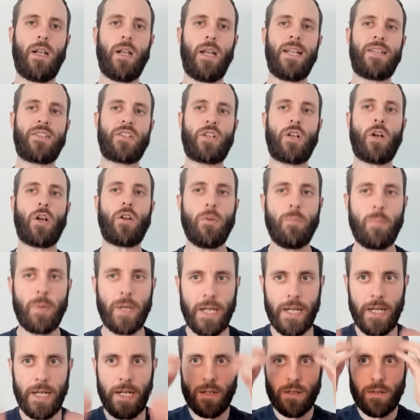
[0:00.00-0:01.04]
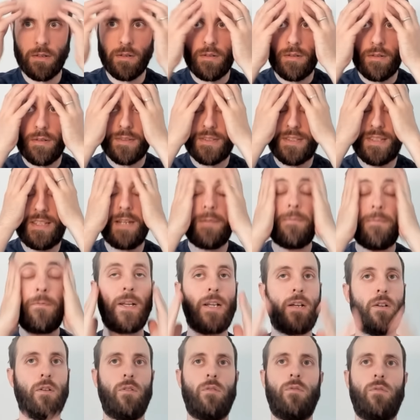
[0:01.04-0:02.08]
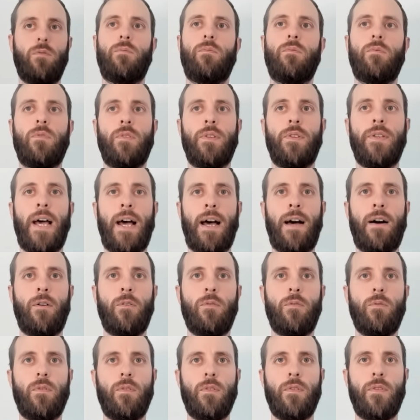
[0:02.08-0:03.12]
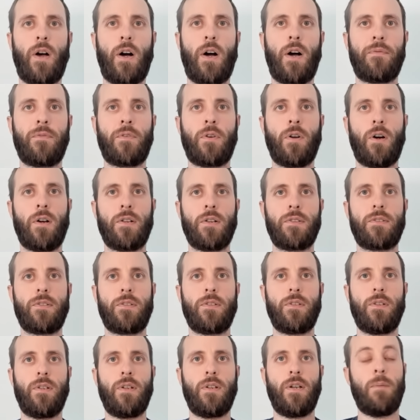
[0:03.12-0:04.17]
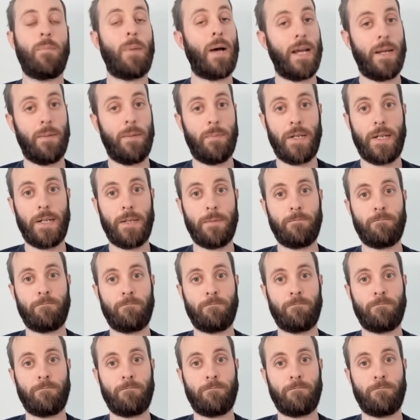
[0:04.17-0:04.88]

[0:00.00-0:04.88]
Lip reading: It's going to be difficult now that I've got a baby,